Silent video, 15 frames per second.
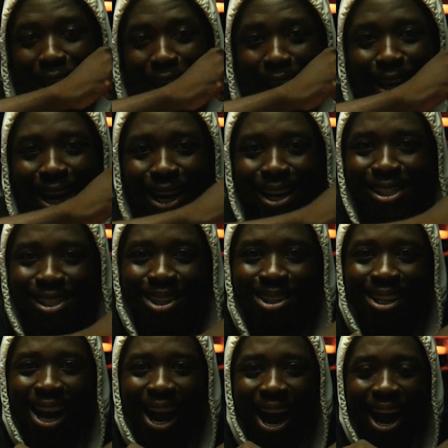And that is
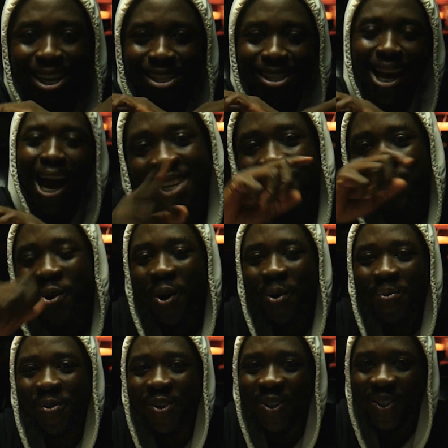it guys. I do
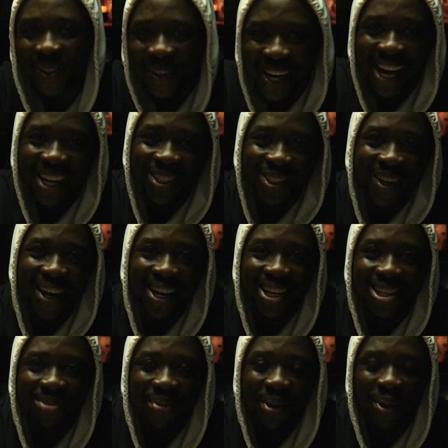hope you do enjoy
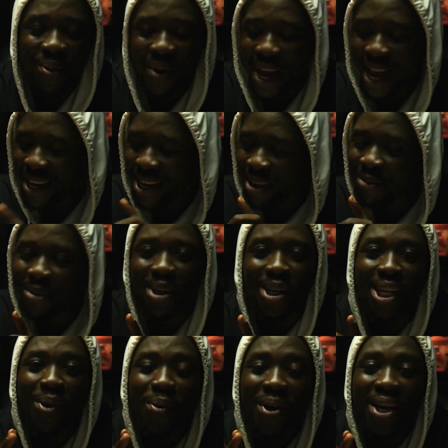this video and if you're
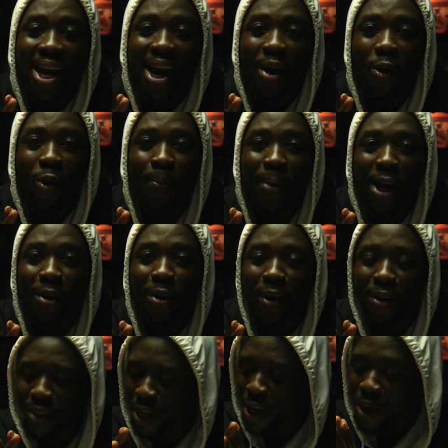new here, oh my
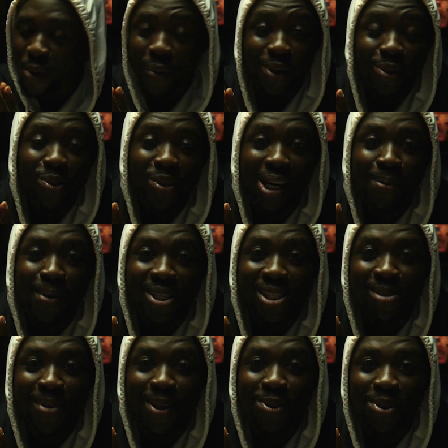god, we do talk about
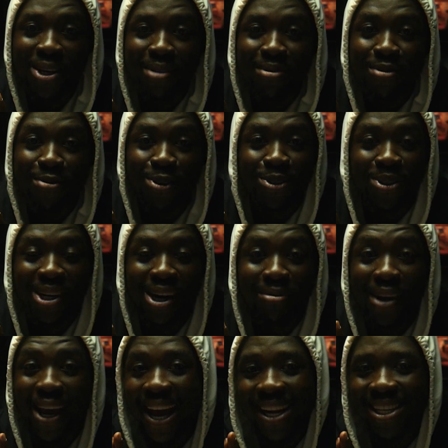cinematography,
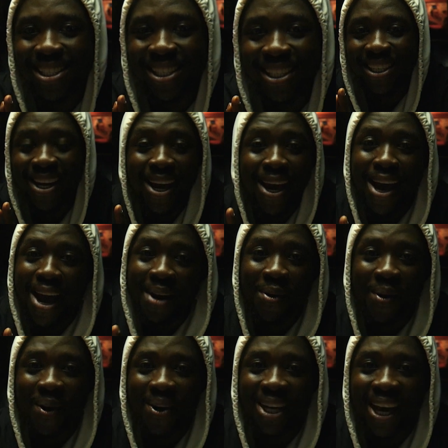photography, editing
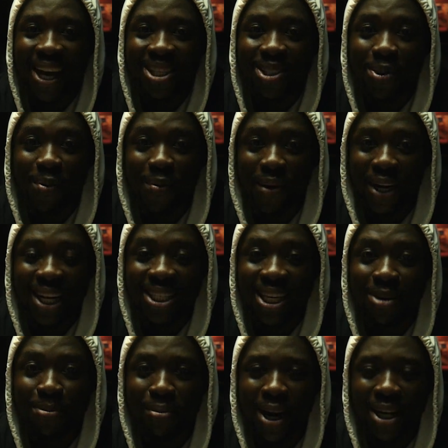and all its
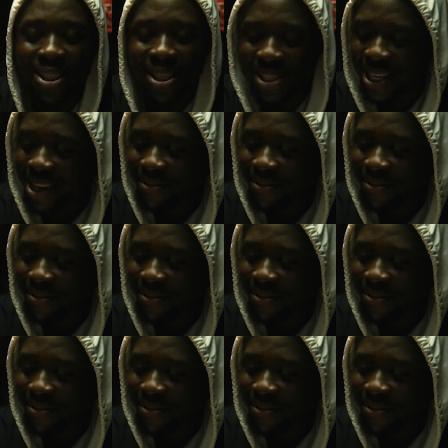related branches.